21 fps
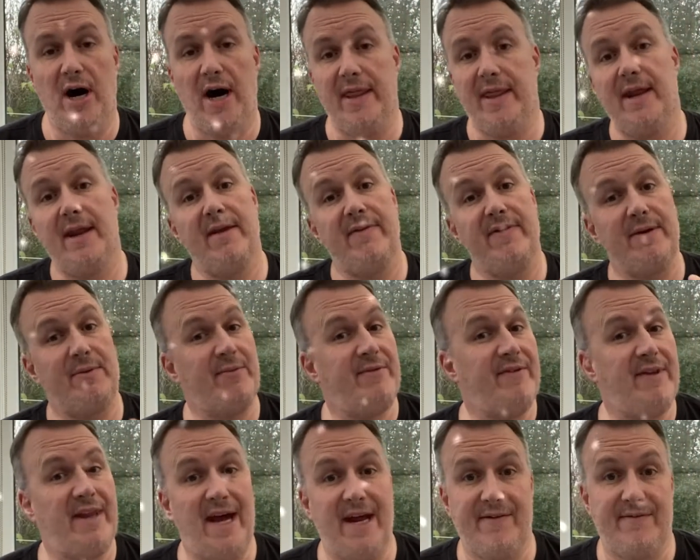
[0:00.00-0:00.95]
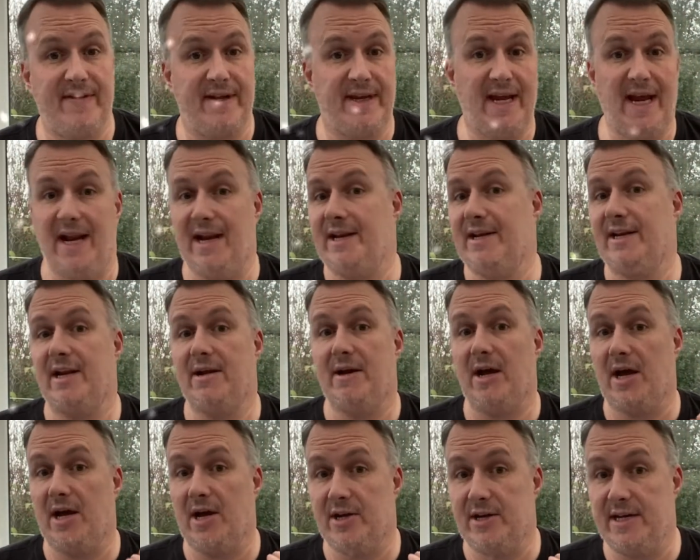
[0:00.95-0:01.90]
And then I think with an advent calendar,
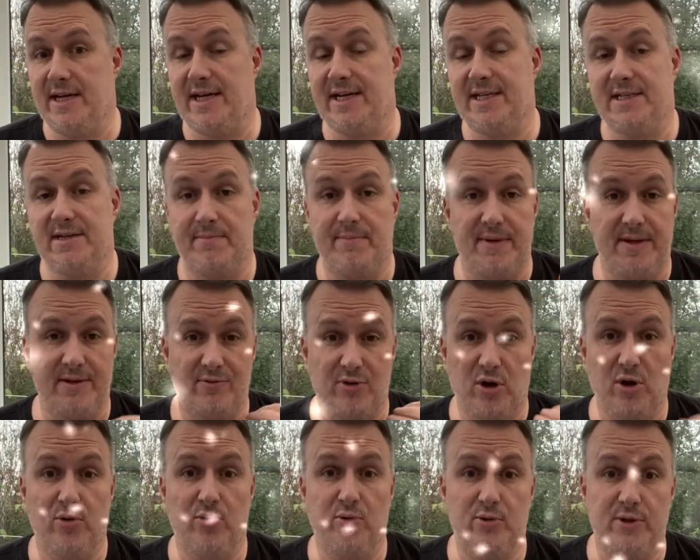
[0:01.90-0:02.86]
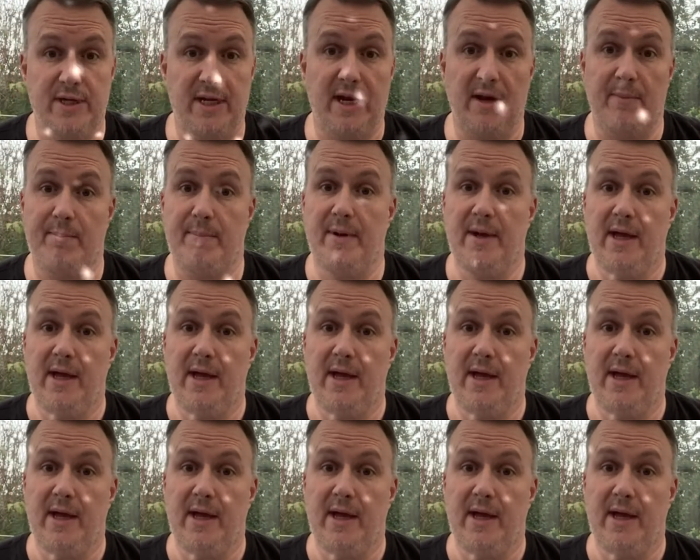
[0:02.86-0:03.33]
I'd need to be recording